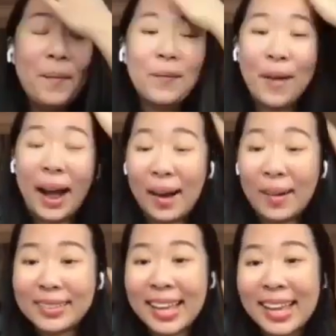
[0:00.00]

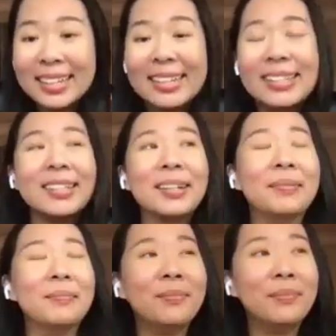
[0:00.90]
Wow, that is
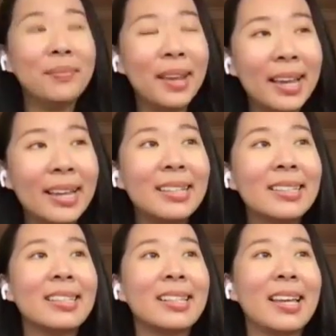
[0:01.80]

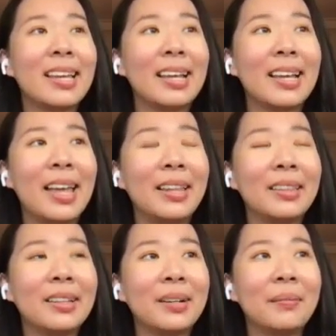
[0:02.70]
amazing.
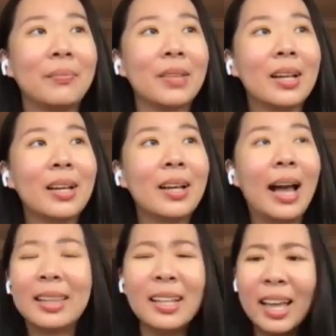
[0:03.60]
And
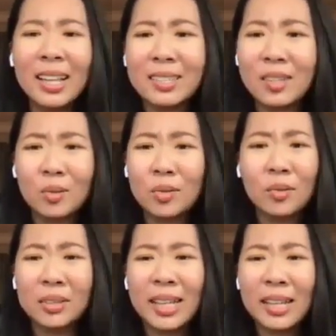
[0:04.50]
I think that's
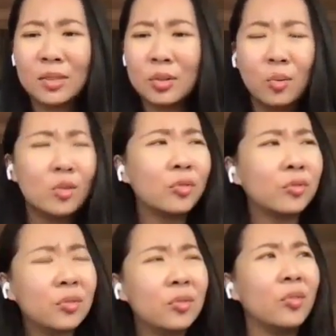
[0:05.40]
so
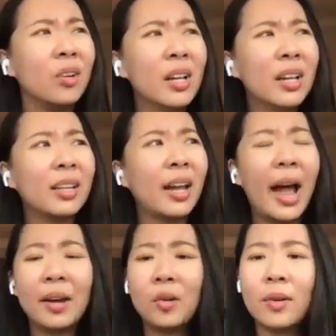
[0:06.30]
true. Like
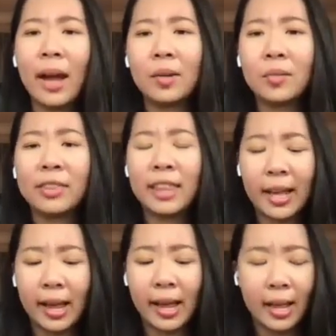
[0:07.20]
I don't
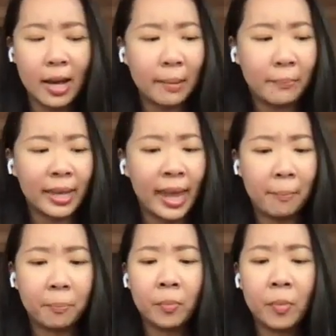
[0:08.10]
think I
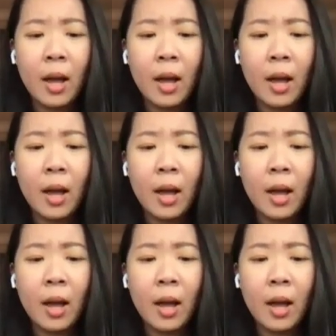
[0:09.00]
can